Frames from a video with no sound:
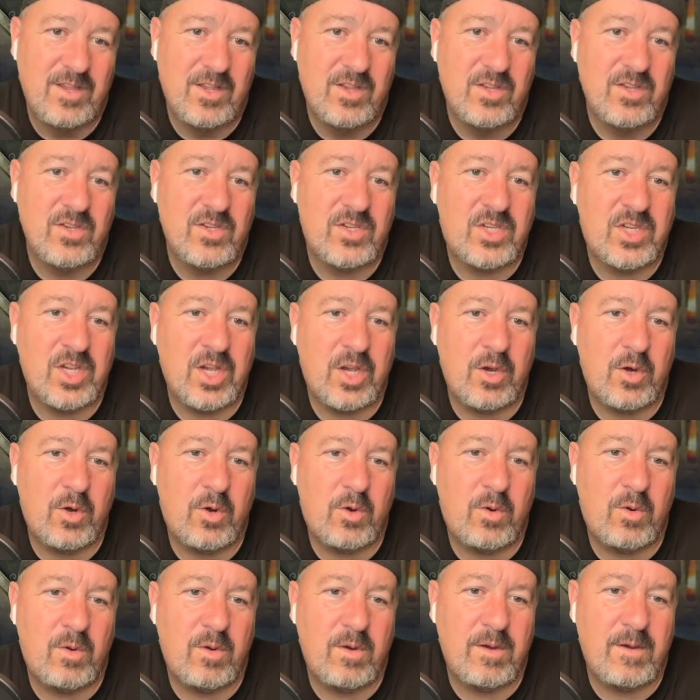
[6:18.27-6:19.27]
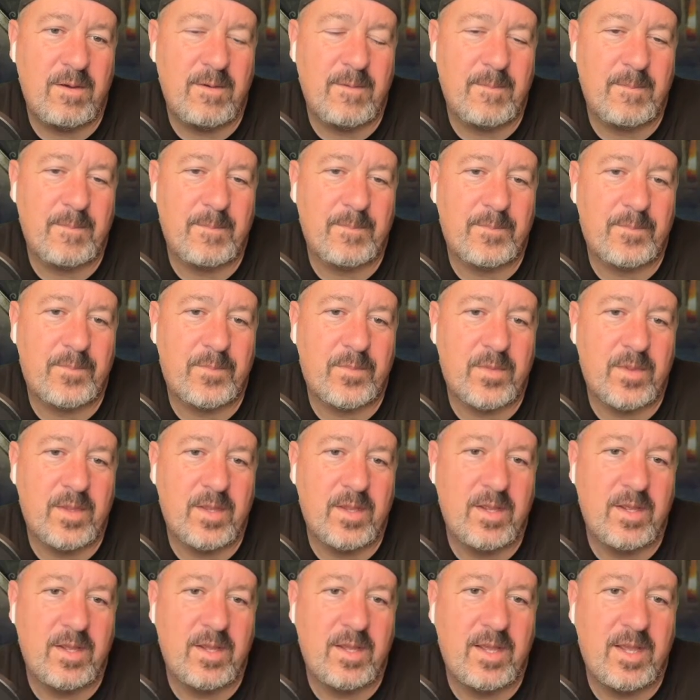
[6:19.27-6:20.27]
So
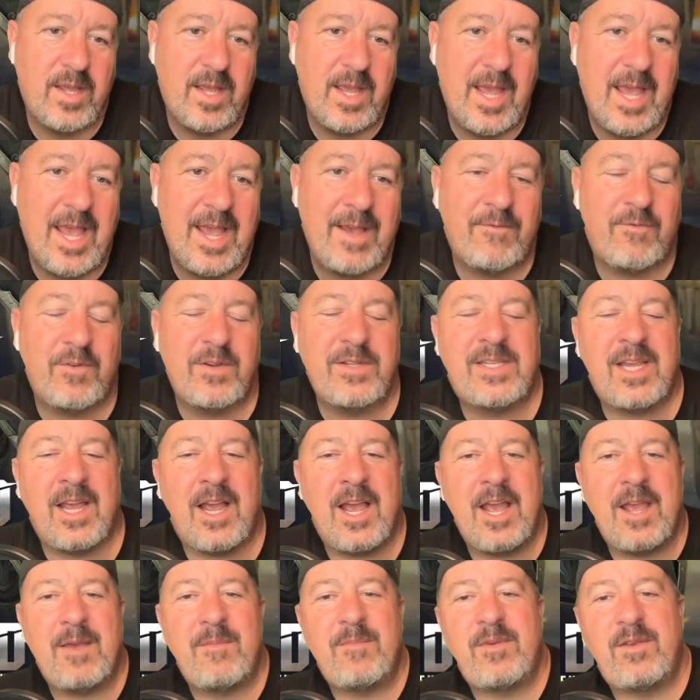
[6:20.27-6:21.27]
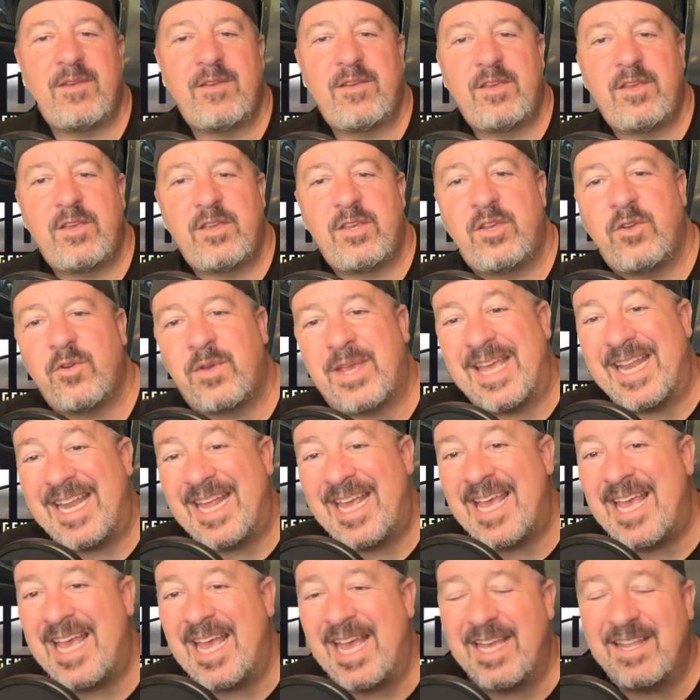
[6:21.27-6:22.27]
every time you get
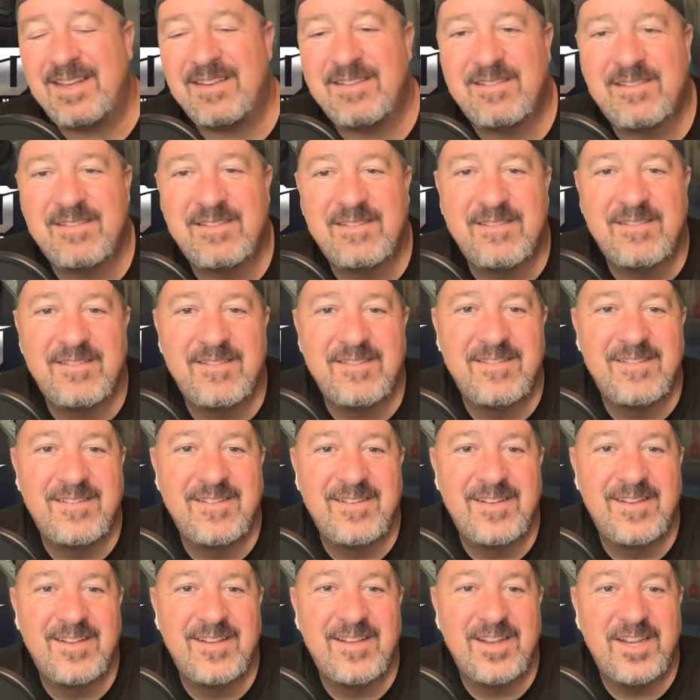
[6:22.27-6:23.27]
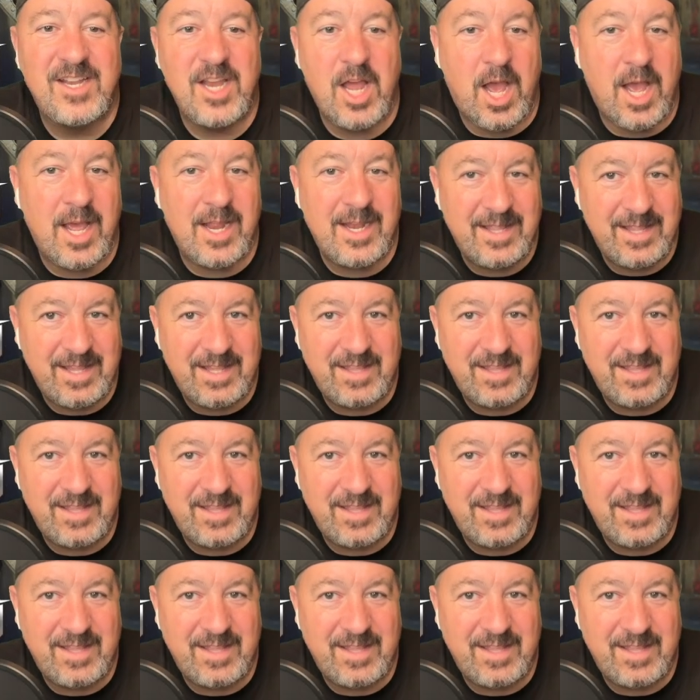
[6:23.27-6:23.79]
hit, not